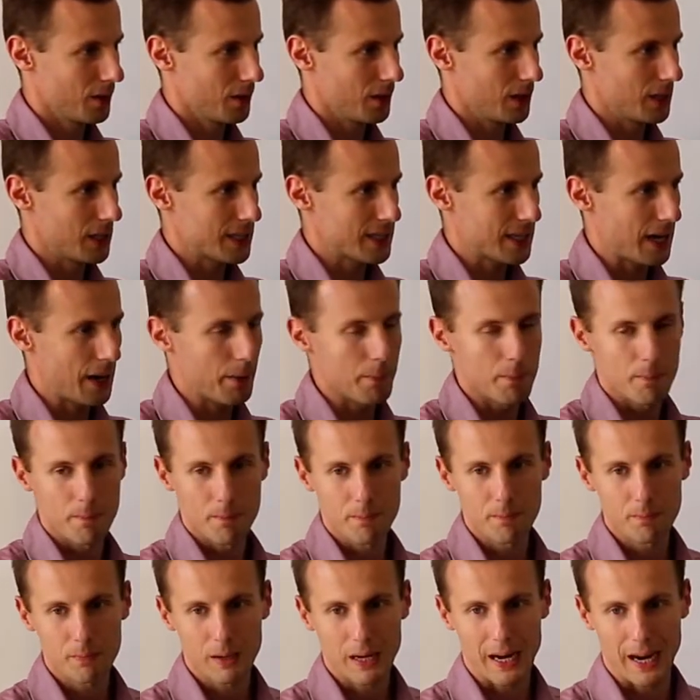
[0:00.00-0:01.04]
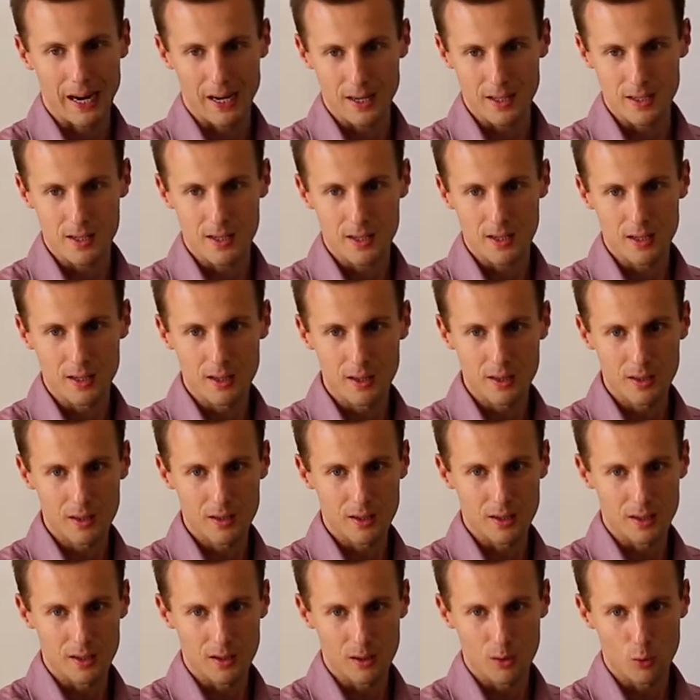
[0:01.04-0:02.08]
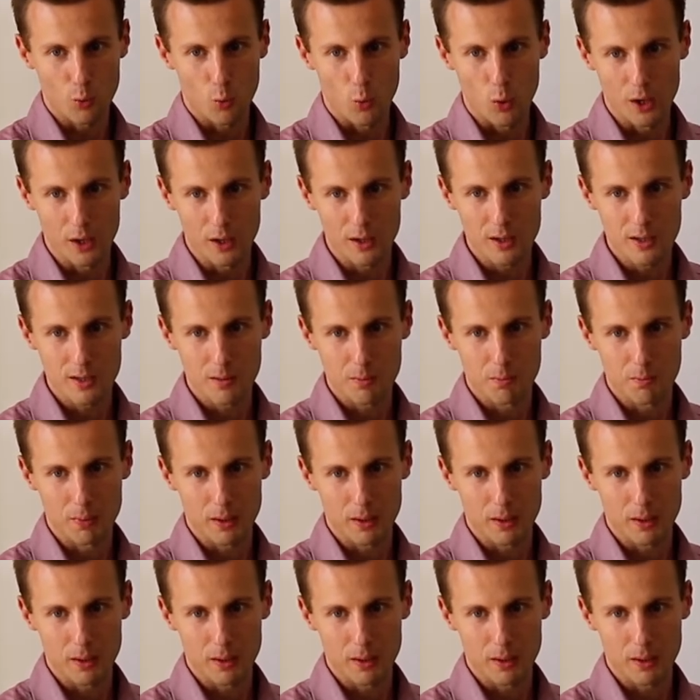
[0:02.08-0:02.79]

In some cases it works,